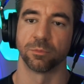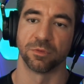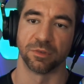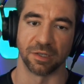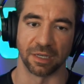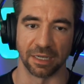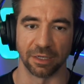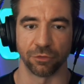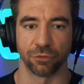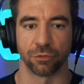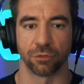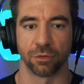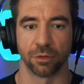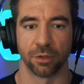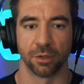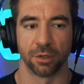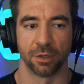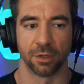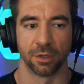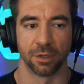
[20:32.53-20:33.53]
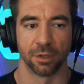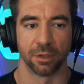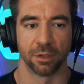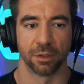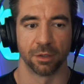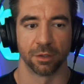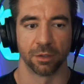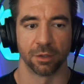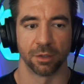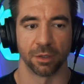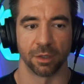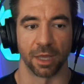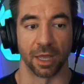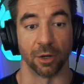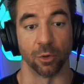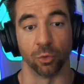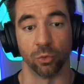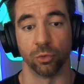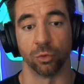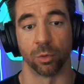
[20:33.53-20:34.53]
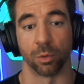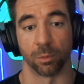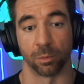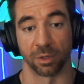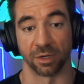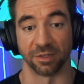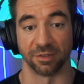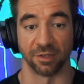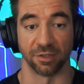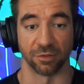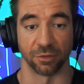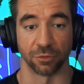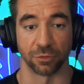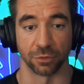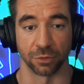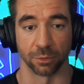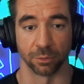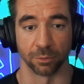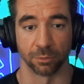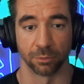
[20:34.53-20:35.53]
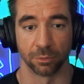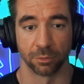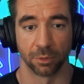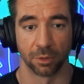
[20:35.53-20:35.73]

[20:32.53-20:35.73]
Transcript: teach and who do i want to teach it to